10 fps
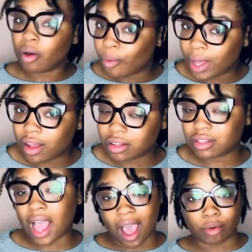
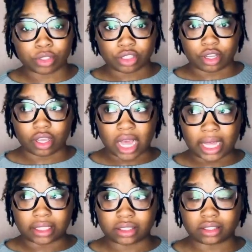Well, I will show you
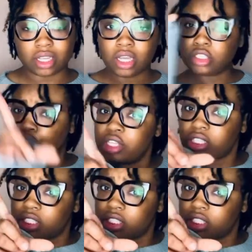guys. To the